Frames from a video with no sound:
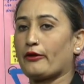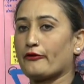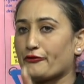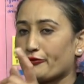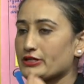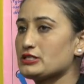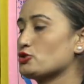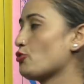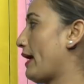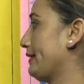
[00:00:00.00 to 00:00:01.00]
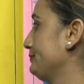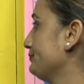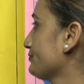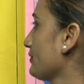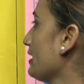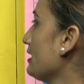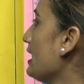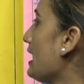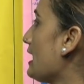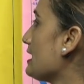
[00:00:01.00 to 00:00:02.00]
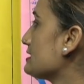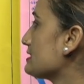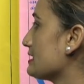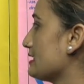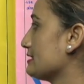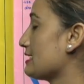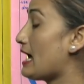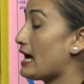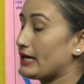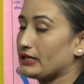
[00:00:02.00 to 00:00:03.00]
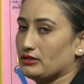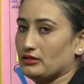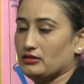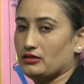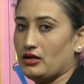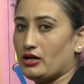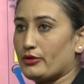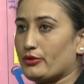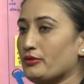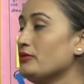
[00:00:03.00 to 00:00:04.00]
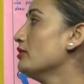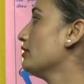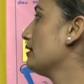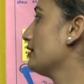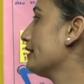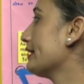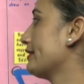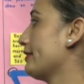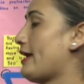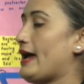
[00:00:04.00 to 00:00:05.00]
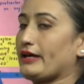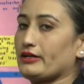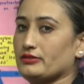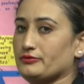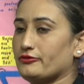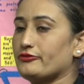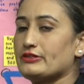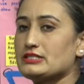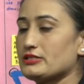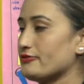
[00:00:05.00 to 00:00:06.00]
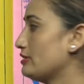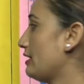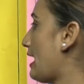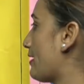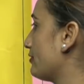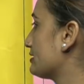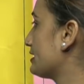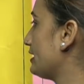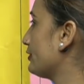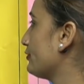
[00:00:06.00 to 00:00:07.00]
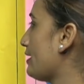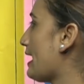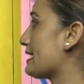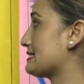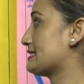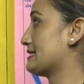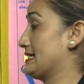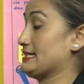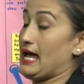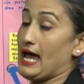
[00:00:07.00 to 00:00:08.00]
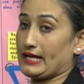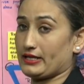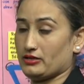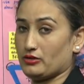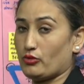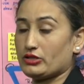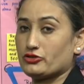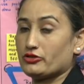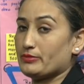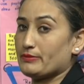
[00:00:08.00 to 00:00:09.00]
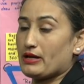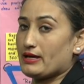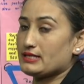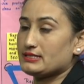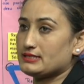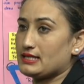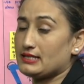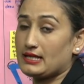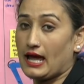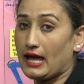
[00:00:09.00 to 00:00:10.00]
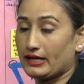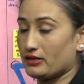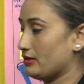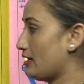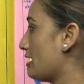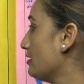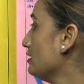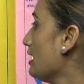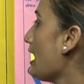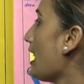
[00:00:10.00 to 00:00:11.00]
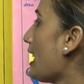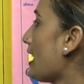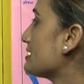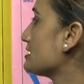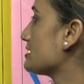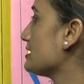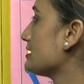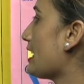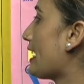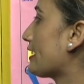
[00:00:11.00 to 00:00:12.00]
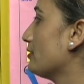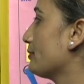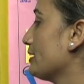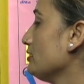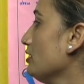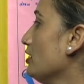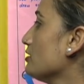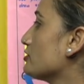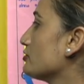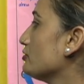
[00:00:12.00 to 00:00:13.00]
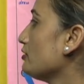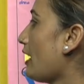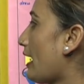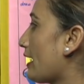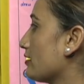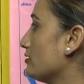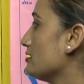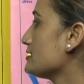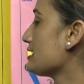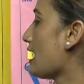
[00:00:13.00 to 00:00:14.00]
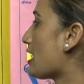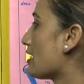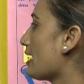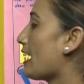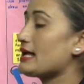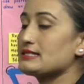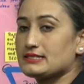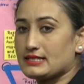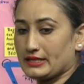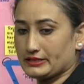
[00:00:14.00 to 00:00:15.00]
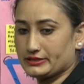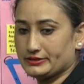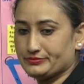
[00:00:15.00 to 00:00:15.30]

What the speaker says: First one, adjacent angle or linear angle. First of all, I will tell you adjacent angle. What do you mean by adjacent angle? Adjacent angle mean two angles are adjacent.